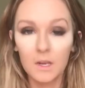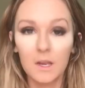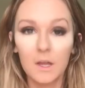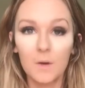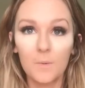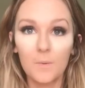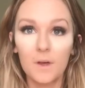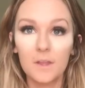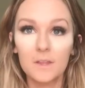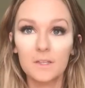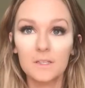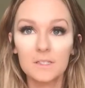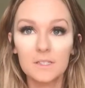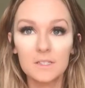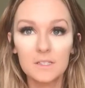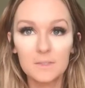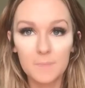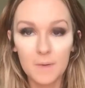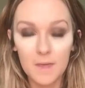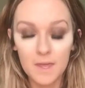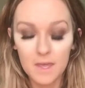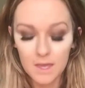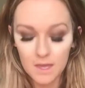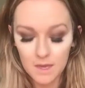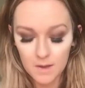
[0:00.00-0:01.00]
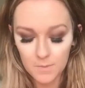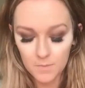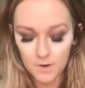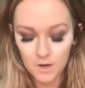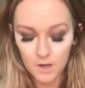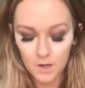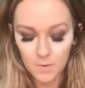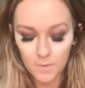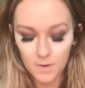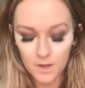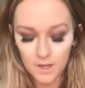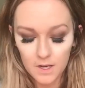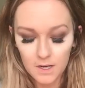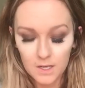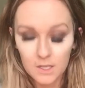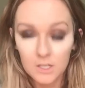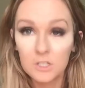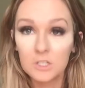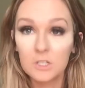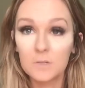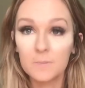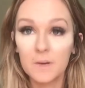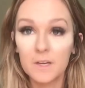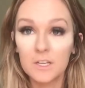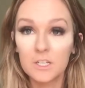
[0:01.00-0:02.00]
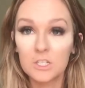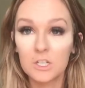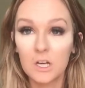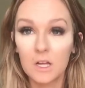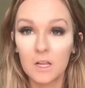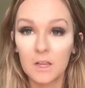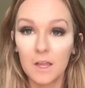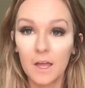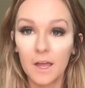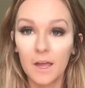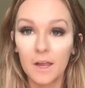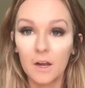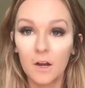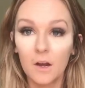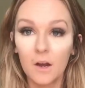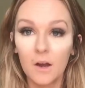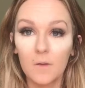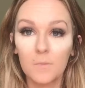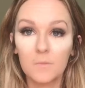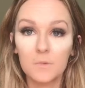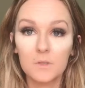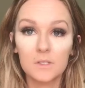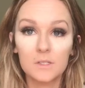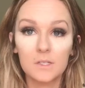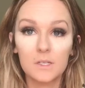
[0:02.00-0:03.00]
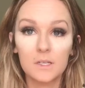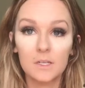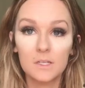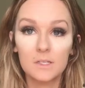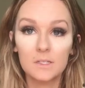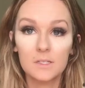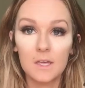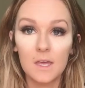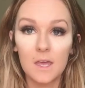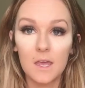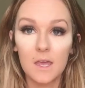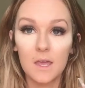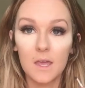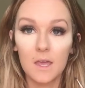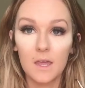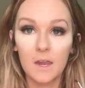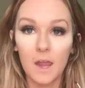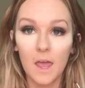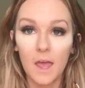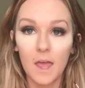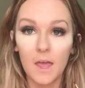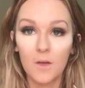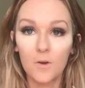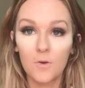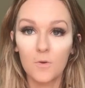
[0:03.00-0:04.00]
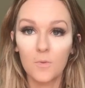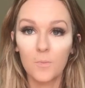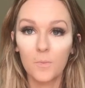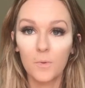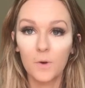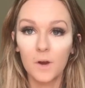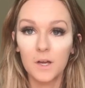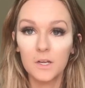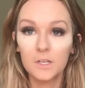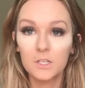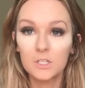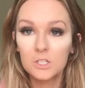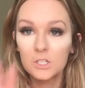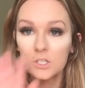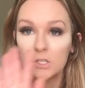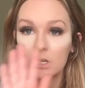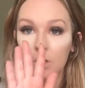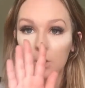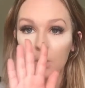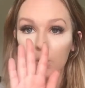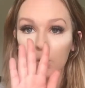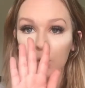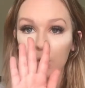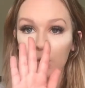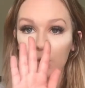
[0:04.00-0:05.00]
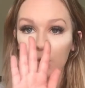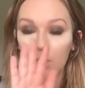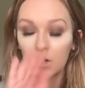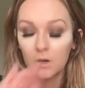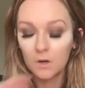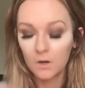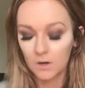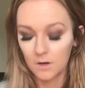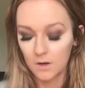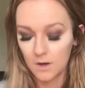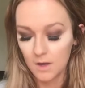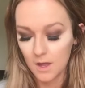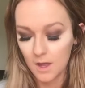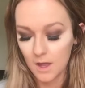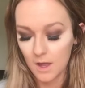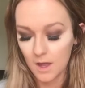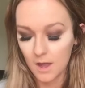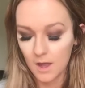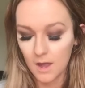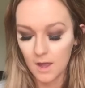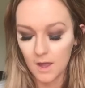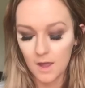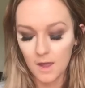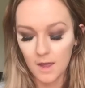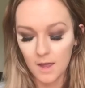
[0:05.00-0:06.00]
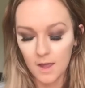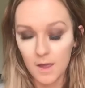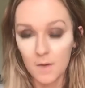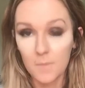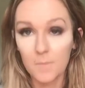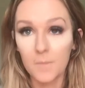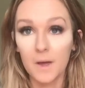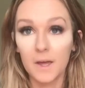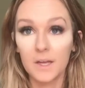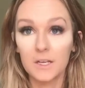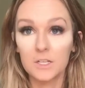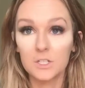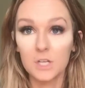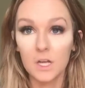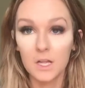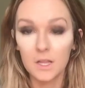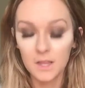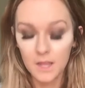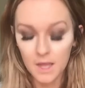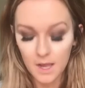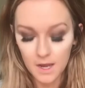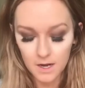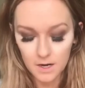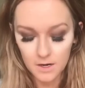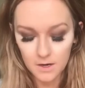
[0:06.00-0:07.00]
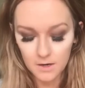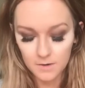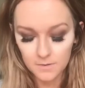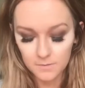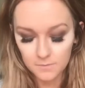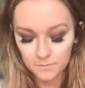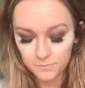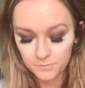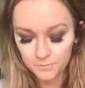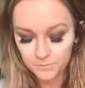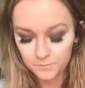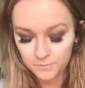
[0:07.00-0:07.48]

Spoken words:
Now while this is baking, I'm going to go in and do my gel liner. I'm just going to take an angle brush and my gel liner.